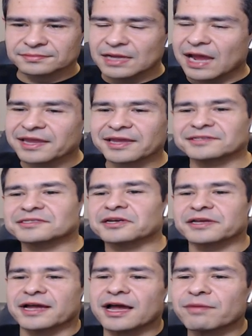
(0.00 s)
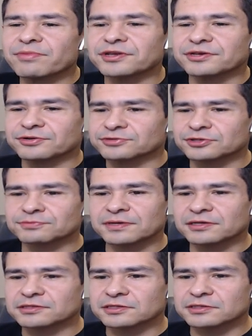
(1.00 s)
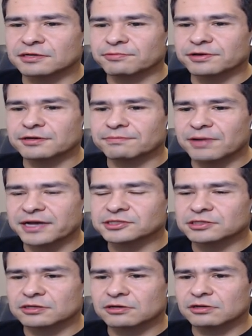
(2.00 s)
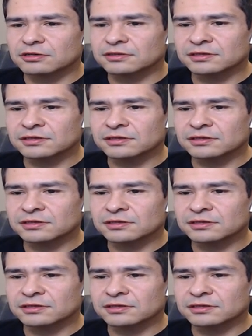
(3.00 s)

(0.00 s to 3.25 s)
I can't tell you how many years it's been since I've ridden a bicycle.